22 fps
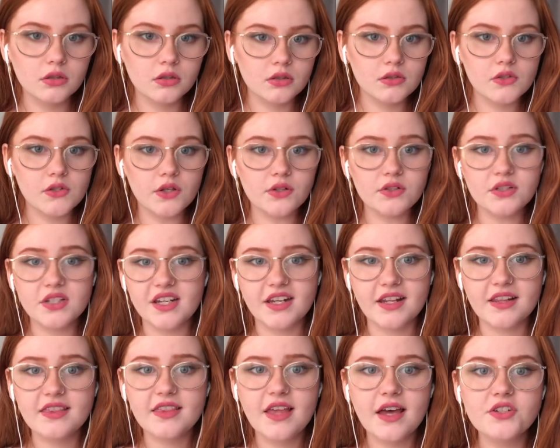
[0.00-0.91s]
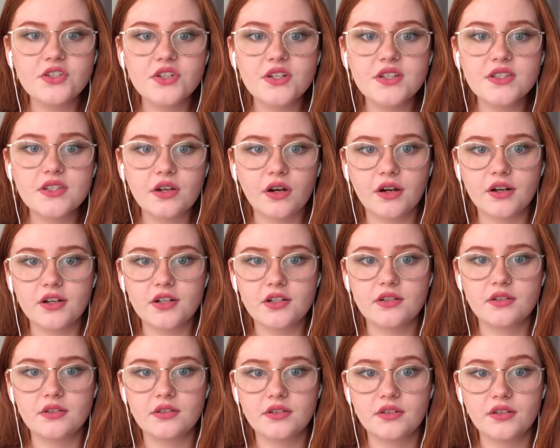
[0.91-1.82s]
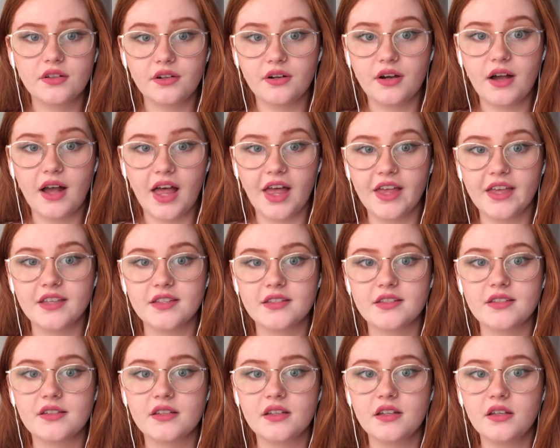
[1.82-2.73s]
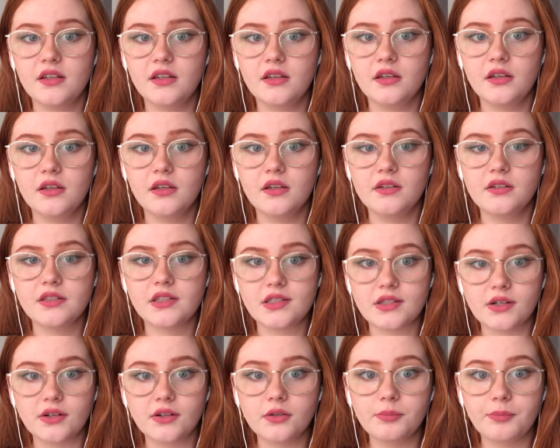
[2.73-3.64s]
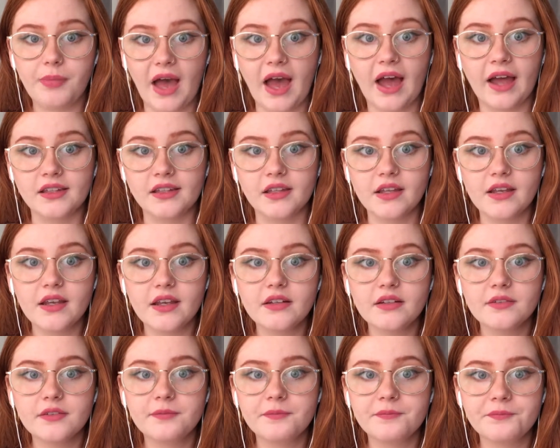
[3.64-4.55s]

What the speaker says: So didn't that just hurt your eyes so badly?